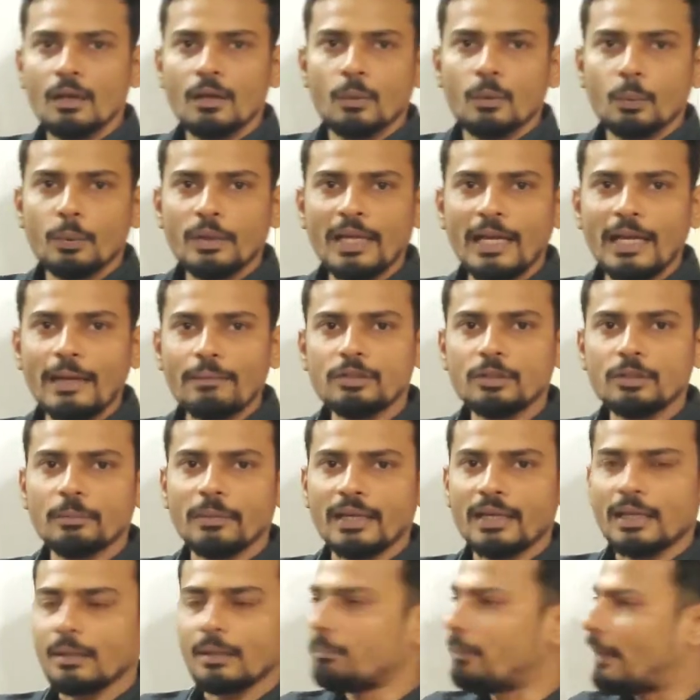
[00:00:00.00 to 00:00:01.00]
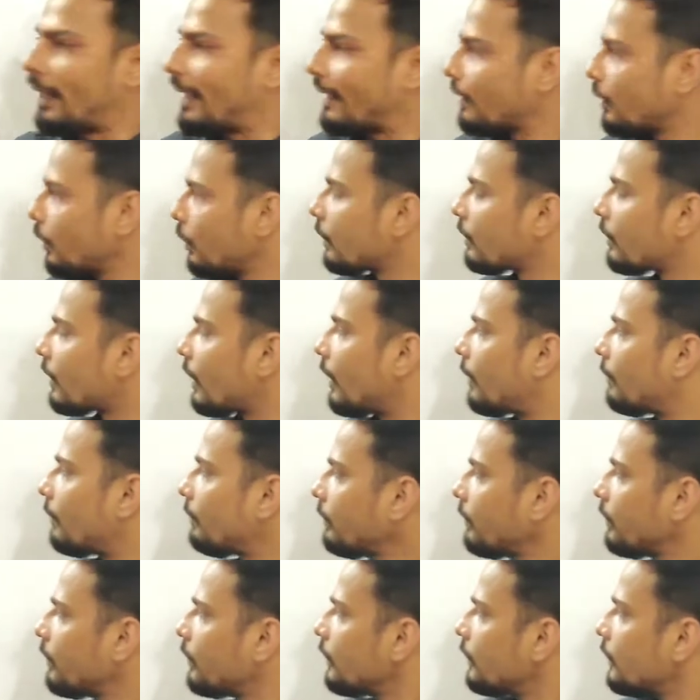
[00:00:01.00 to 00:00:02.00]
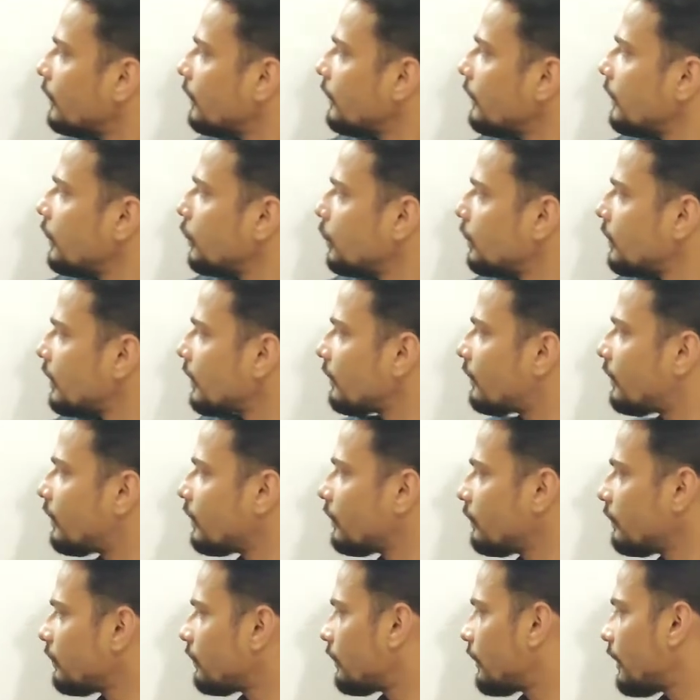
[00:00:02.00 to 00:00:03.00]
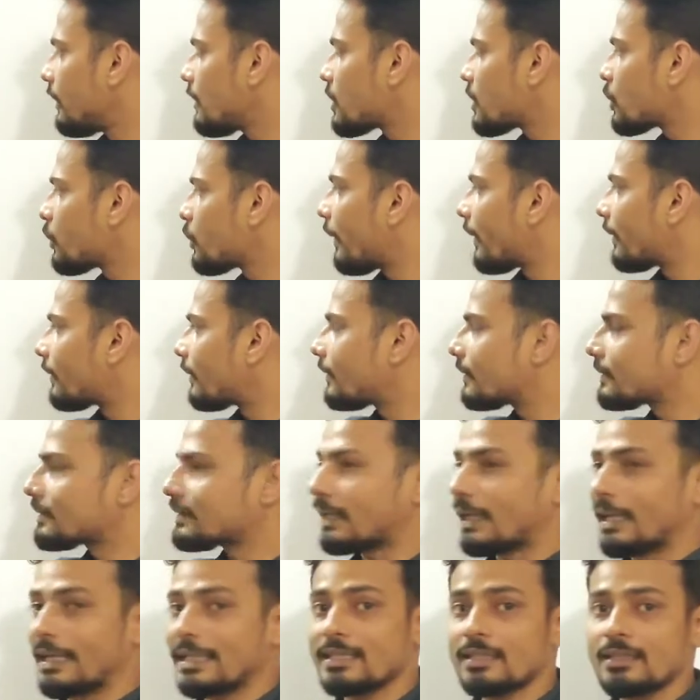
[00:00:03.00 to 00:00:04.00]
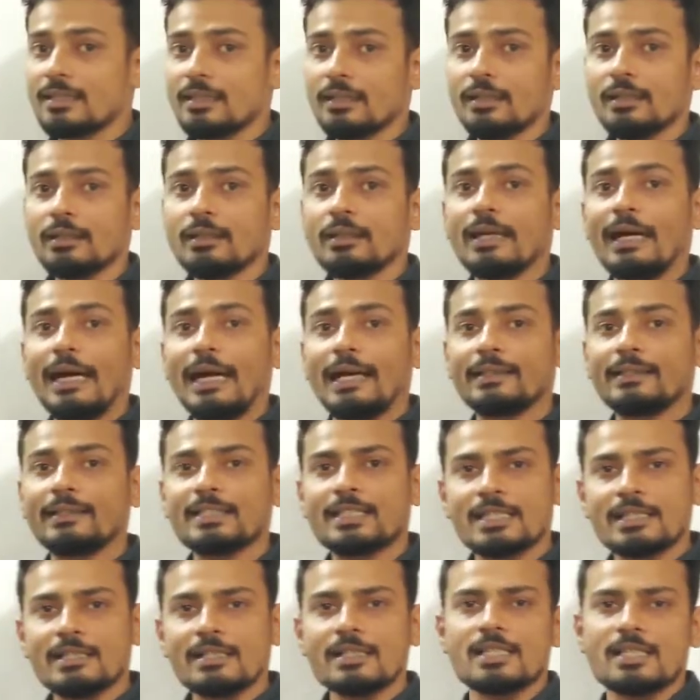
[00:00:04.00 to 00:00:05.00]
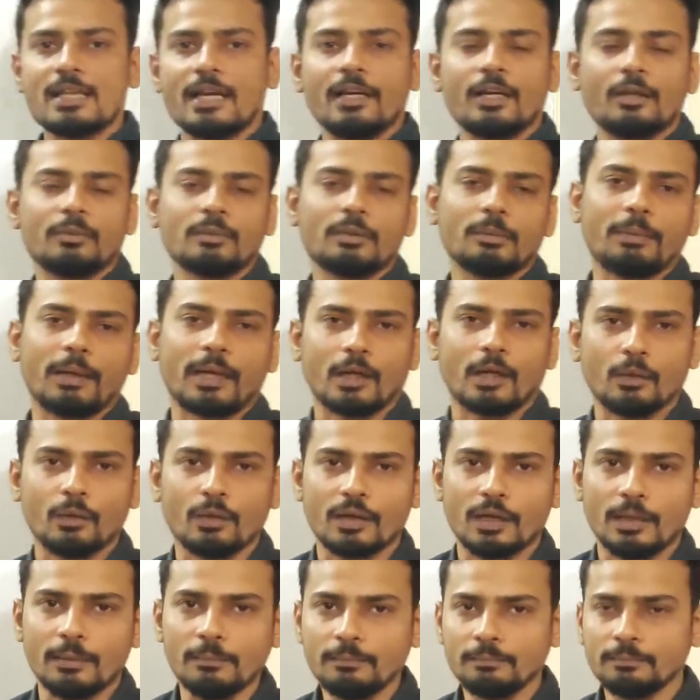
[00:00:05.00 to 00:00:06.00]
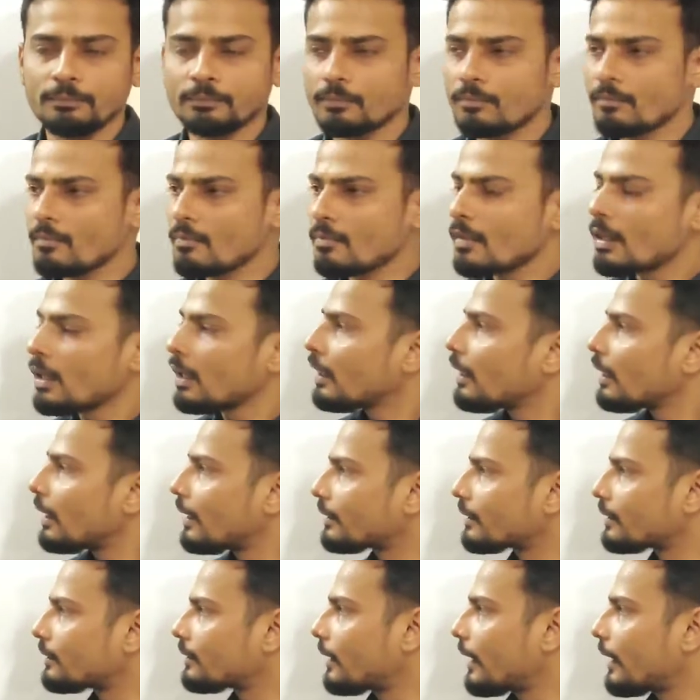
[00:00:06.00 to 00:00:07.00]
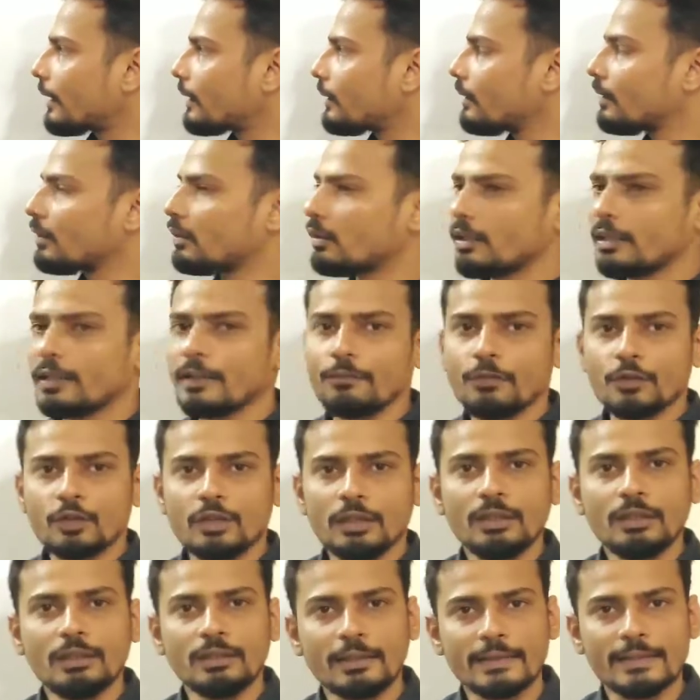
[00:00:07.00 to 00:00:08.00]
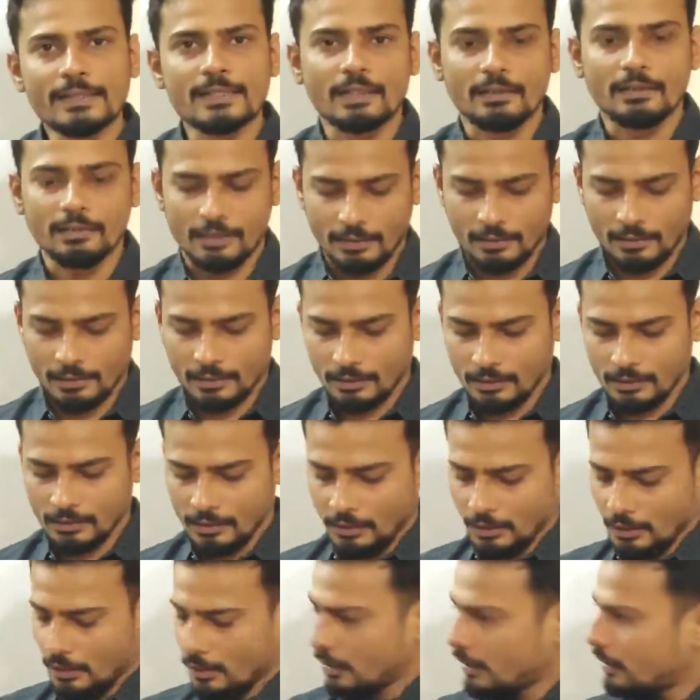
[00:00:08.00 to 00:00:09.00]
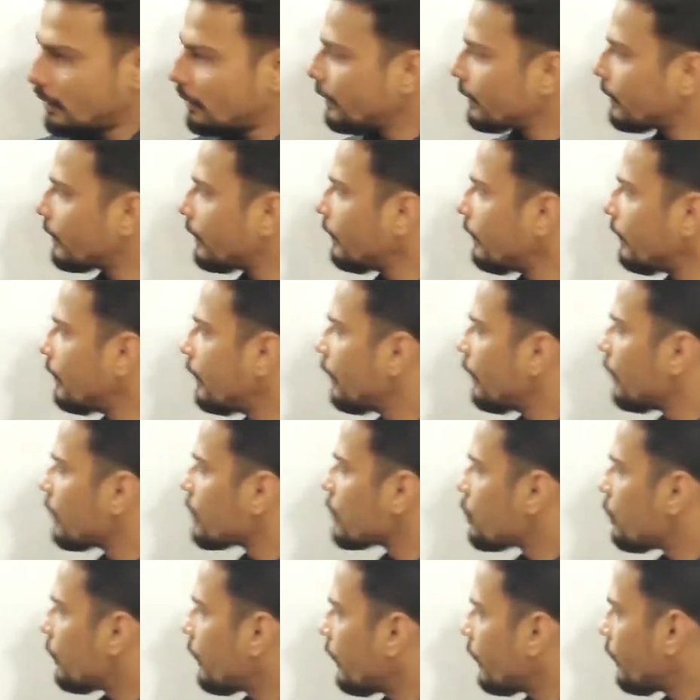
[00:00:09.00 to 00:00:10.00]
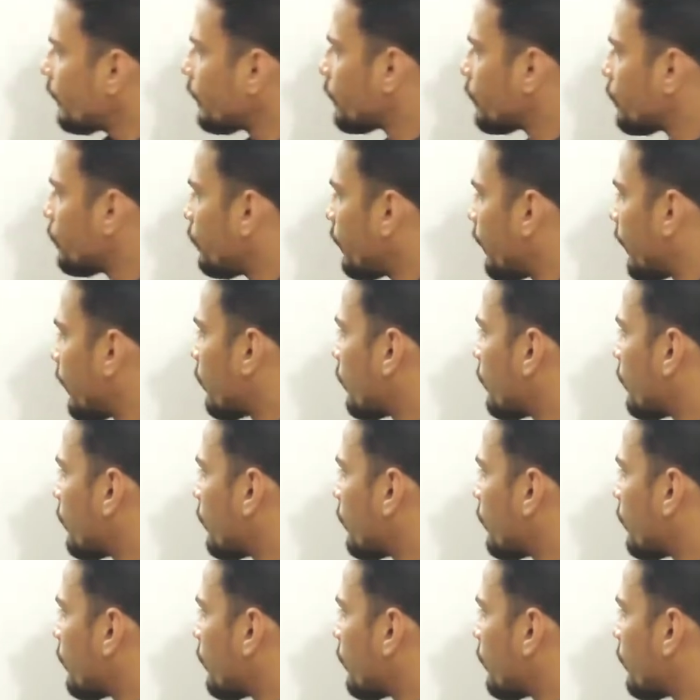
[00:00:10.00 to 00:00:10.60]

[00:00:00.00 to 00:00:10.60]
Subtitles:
we have to make a parallelogram using these two vectors as the adjacent side of the parallelogram, and the diagonal gonna give you the resultant. Right then, so what I'm gonna do, I'm